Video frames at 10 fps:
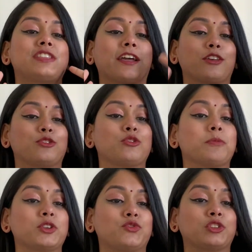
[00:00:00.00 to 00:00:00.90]
Thank you so
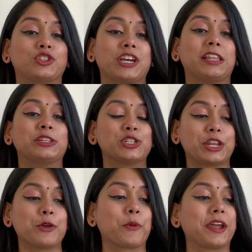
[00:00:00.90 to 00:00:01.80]
much for the challenge
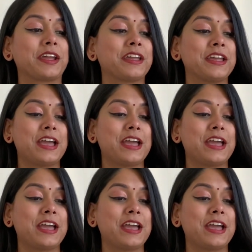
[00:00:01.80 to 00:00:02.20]
anyway.